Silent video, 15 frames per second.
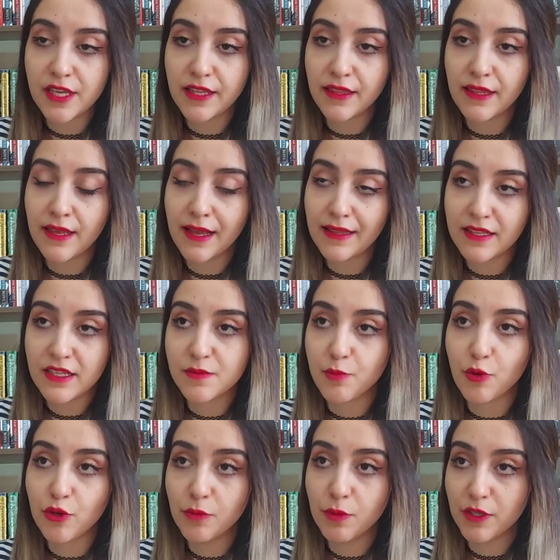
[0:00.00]
at this
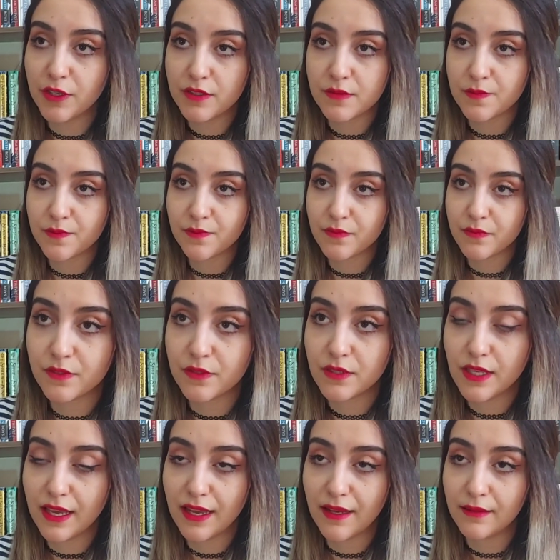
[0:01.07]
point because,
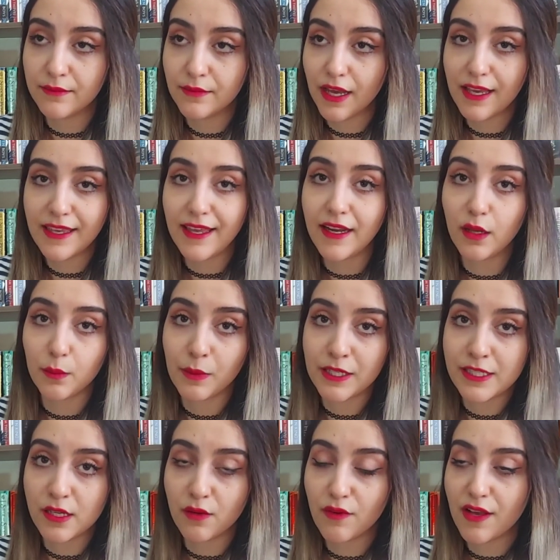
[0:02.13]
yeah, I can't help
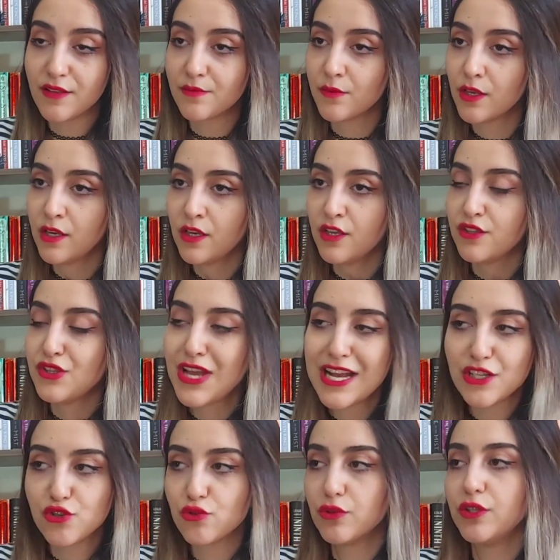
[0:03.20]
myself. I
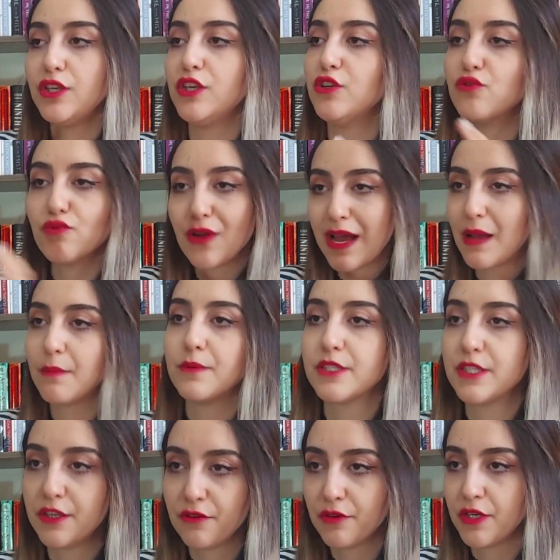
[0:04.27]
naturally grab
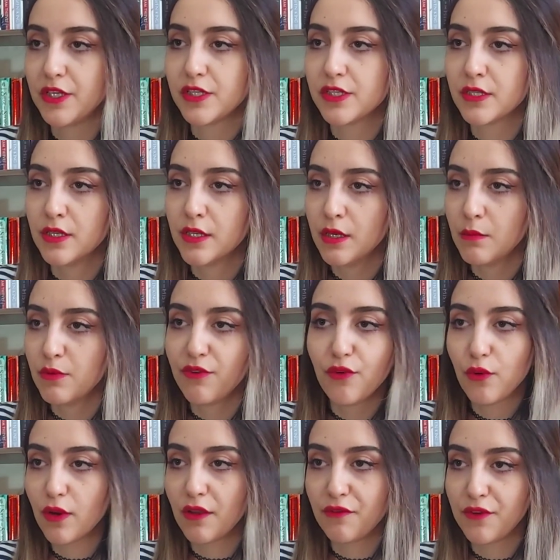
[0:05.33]
series
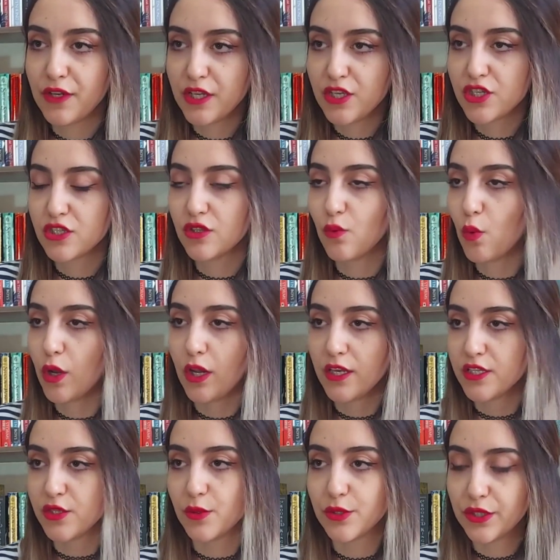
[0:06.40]
before I finish the one I
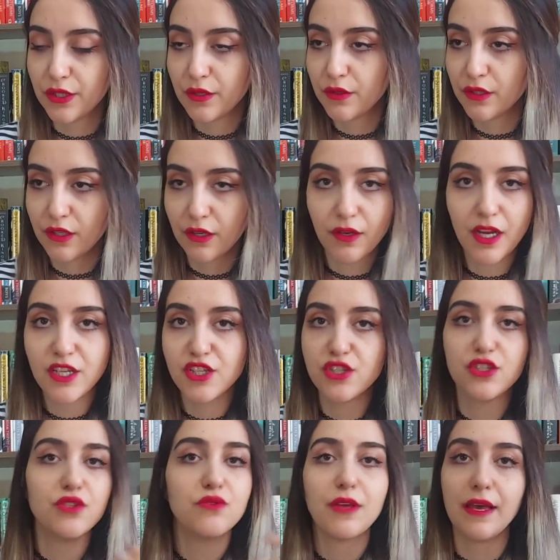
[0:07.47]
started earlier. I just
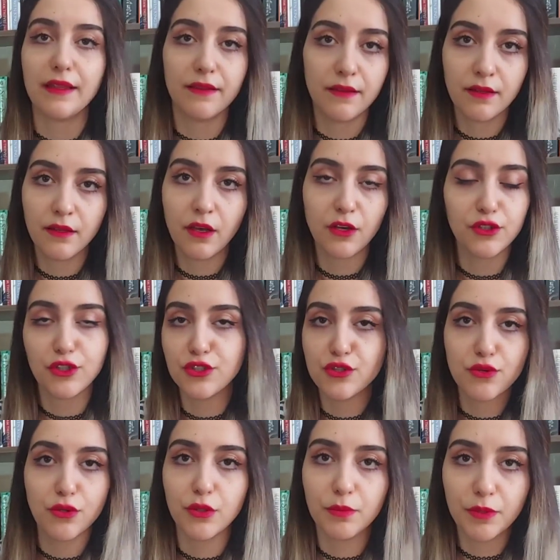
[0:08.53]
do that
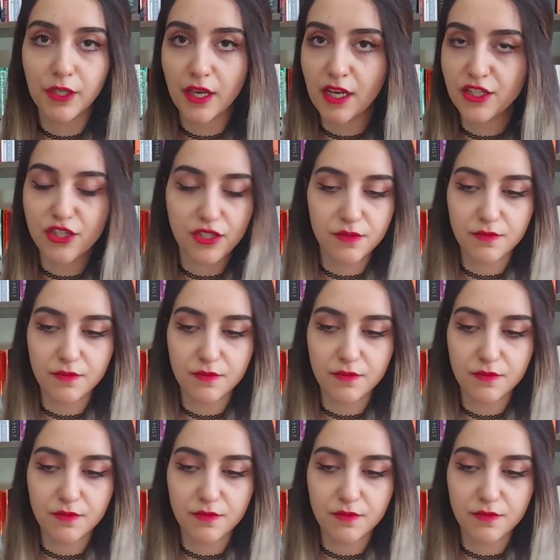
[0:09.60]
uncontrollably. I